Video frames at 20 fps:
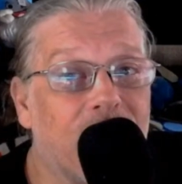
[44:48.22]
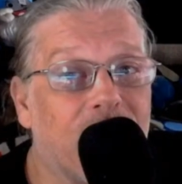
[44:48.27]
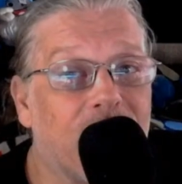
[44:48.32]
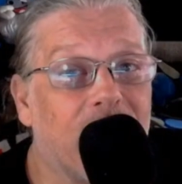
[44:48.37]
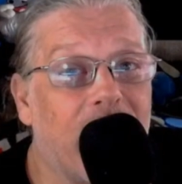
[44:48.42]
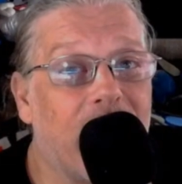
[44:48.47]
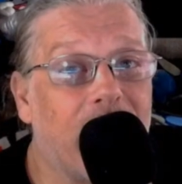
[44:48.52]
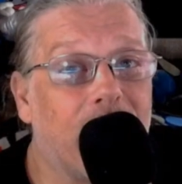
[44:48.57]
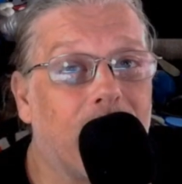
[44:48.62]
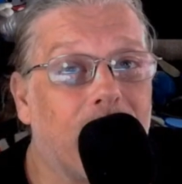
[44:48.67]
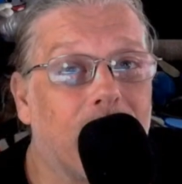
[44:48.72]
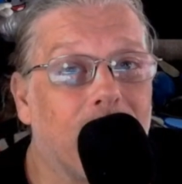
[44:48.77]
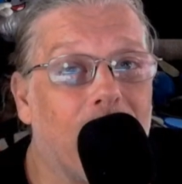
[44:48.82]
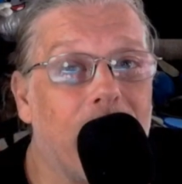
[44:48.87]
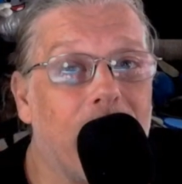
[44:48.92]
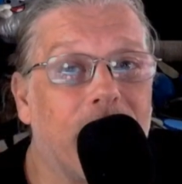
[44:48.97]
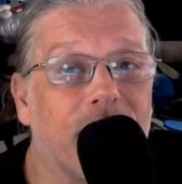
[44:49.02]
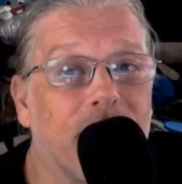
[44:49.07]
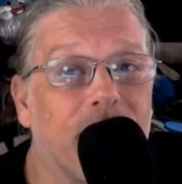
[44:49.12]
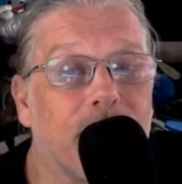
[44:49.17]
this later,
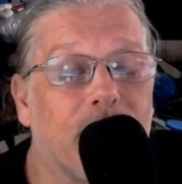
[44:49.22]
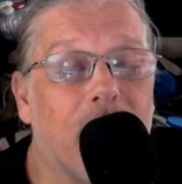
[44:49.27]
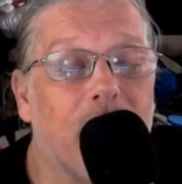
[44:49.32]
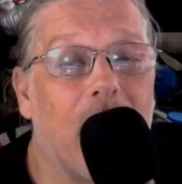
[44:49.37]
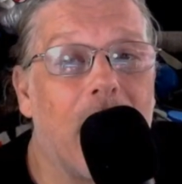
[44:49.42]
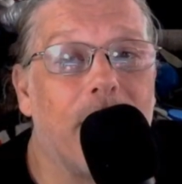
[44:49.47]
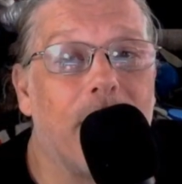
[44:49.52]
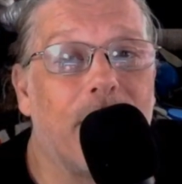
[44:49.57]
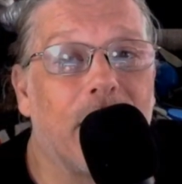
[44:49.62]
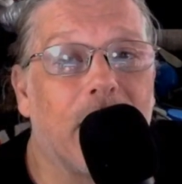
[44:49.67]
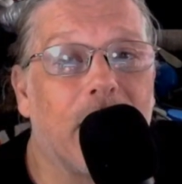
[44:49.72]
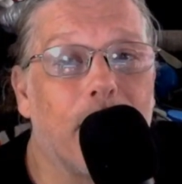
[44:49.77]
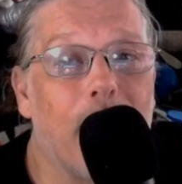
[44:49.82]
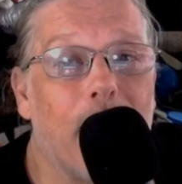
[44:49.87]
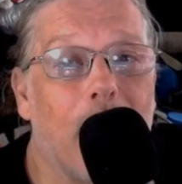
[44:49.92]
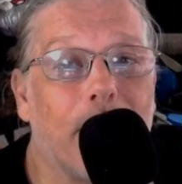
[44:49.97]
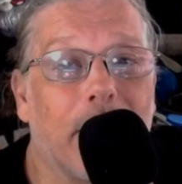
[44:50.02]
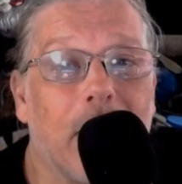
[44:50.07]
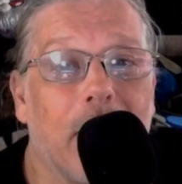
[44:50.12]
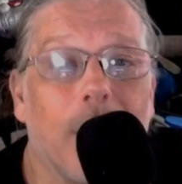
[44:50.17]
like, subscribe, think
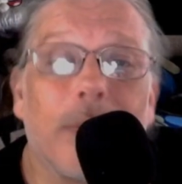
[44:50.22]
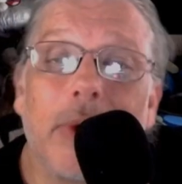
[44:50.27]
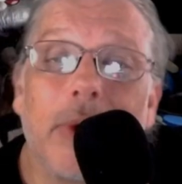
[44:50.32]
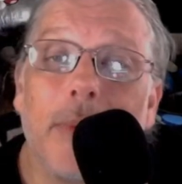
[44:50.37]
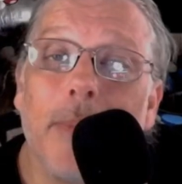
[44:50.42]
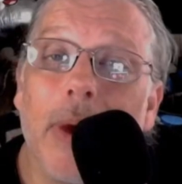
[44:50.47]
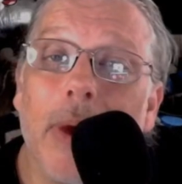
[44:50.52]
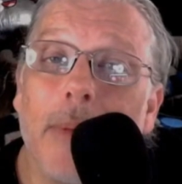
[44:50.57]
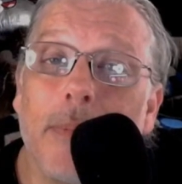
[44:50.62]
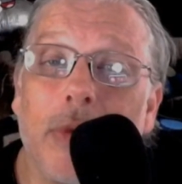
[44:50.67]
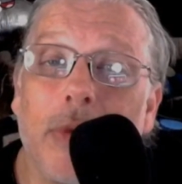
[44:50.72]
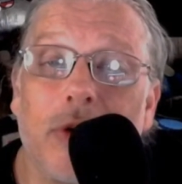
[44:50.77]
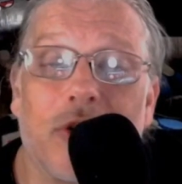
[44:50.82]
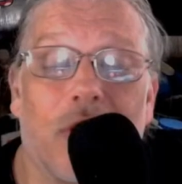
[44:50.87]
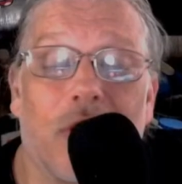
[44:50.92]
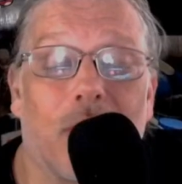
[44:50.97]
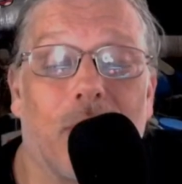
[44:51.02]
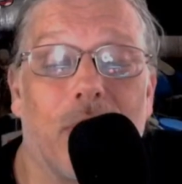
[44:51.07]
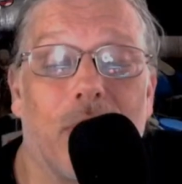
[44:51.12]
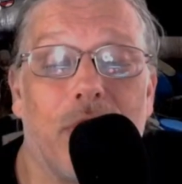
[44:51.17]
about becoming a member,
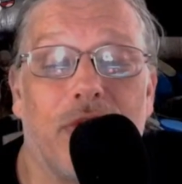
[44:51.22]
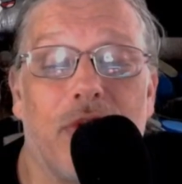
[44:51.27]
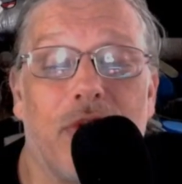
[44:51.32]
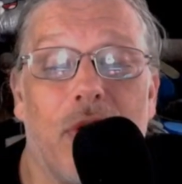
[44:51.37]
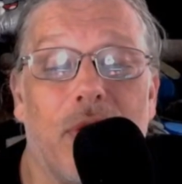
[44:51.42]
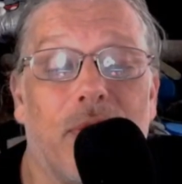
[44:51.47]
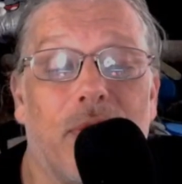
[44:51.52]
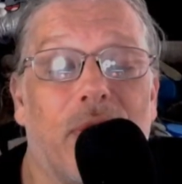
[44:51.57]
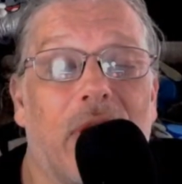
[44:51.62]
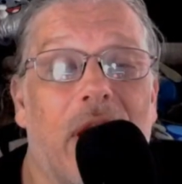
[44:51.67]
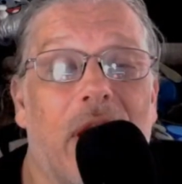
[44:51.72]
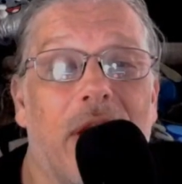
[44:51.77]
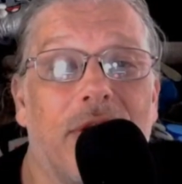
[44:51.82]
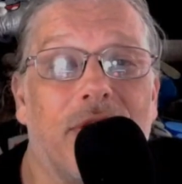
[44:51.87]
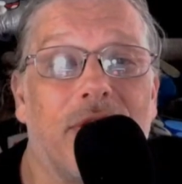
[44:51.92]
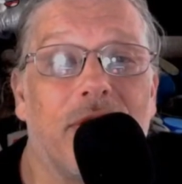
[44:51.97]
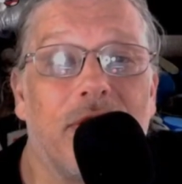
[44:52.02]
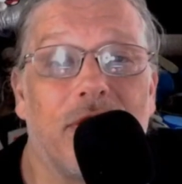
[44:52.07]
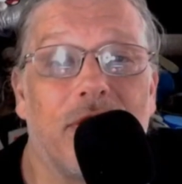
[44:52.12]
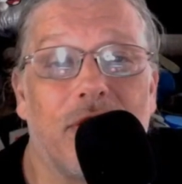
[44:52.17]
turn on those
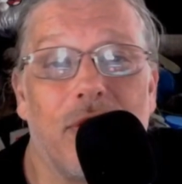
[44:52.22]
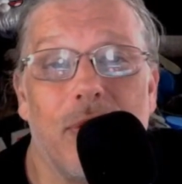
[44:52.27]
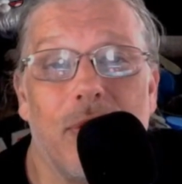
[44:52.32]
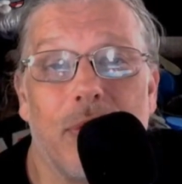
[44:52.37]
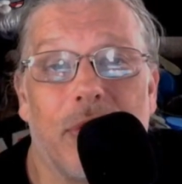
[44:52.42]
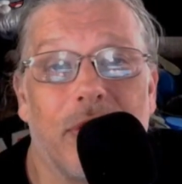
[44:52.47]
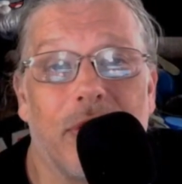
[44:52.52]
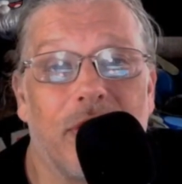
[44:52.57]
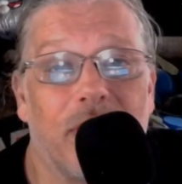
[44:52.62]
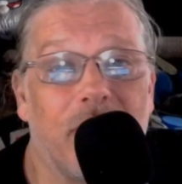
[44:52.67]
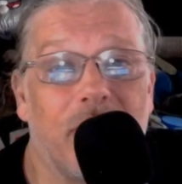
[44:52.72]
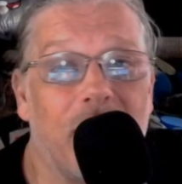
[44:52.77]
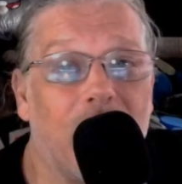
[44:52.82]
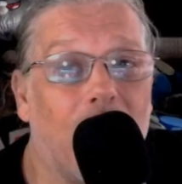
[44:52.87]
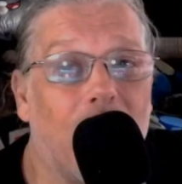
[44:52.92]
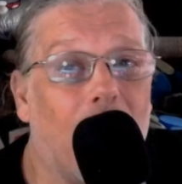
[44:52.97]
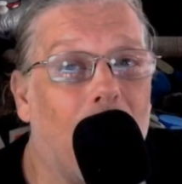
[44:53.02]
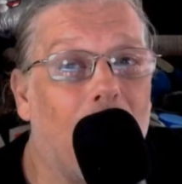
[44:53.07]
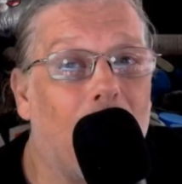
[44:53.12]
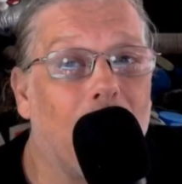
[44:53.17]
notifications so you can
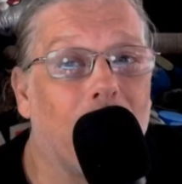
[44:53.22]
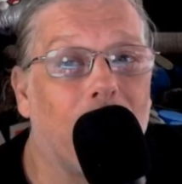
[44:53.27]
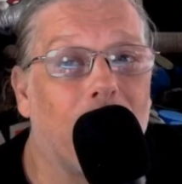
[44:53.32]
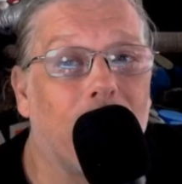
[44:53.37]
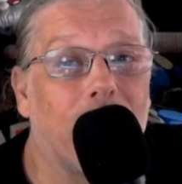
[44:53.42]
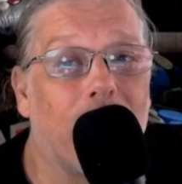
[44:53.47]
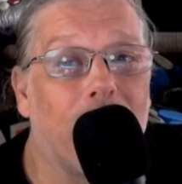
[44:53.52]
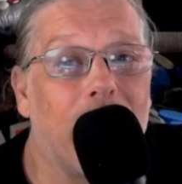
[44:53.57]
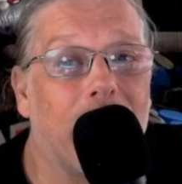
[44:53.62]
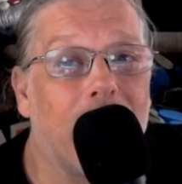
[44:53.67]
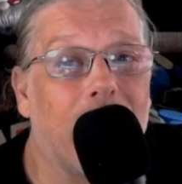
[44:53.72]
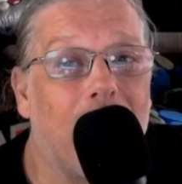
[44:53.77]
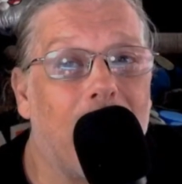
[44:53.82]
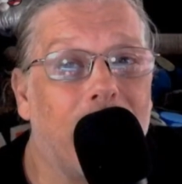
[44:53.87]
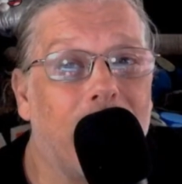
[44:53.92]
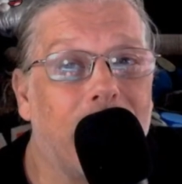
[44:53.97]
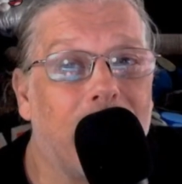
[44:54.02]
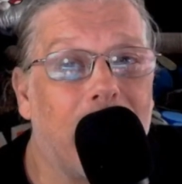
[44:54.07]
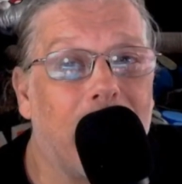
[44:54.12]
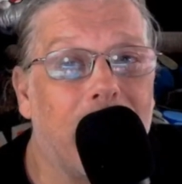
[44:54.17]
see all our great
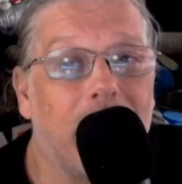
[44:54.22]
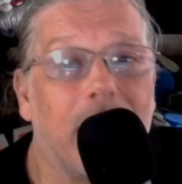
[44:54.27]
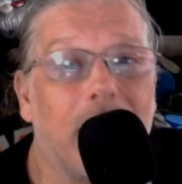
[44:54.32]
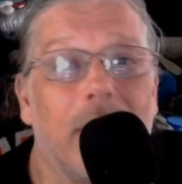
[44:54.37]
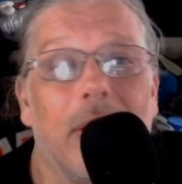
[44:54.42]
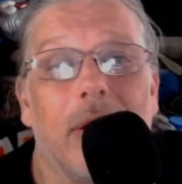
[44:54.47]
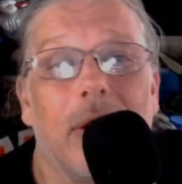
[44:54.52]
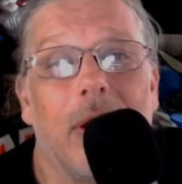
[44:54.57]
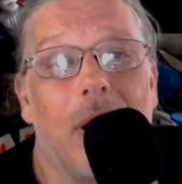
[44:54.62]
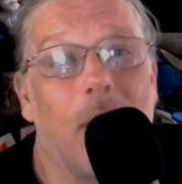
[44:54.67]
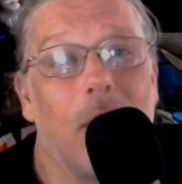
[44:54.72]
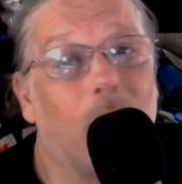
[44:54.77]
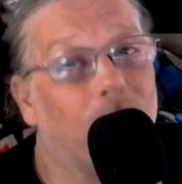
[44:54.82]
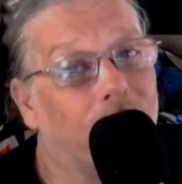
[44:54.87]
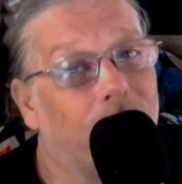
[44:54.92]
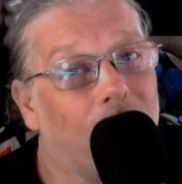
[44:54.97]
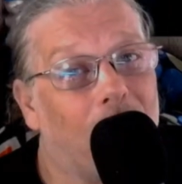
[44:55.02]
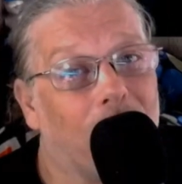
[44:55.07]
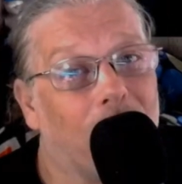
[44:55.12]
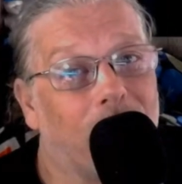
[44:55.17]
content, and
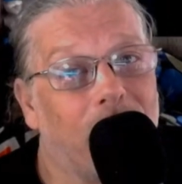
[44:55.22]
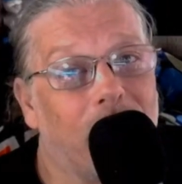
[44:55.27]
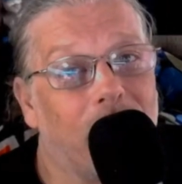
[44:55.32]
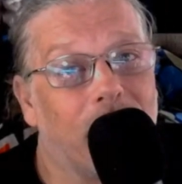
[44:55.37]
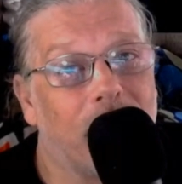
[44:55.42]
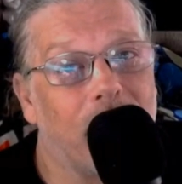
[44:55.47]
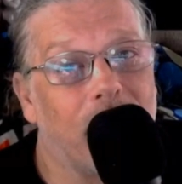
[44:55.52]
we'll talk to you